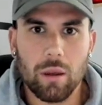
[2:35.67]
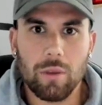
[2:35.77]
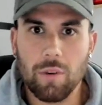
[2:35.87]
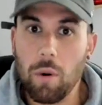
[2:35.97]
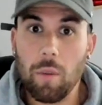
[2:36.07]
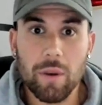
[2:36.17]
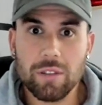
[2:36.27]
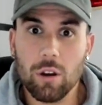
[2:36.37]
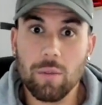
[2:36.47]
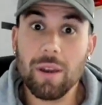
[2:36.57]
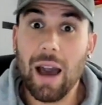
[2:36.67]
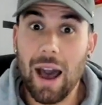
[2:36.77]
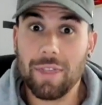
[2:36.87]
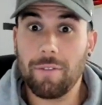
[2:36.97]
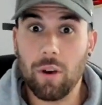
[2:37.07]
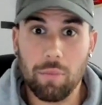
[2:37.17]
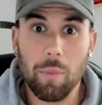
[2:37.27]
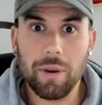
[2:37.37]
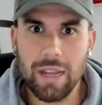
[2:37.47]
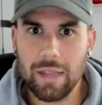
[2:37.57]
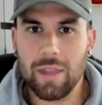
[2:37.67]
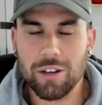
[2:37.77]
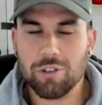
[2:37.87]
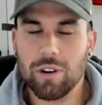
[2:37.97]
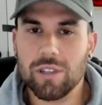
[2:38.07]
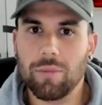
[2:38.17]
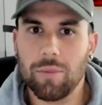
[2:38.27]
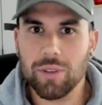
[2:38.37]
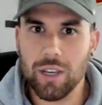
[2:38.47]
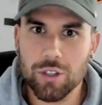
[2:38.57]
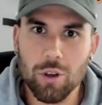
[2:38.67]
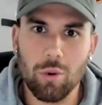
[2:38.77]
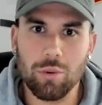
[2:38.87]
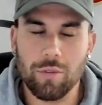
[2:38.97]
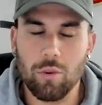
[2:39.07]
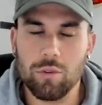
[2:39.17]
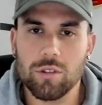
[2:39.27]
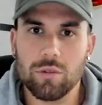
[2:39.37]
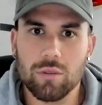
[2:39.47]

it's going to be hard to find a property in that street, sometimes getting sold, of course.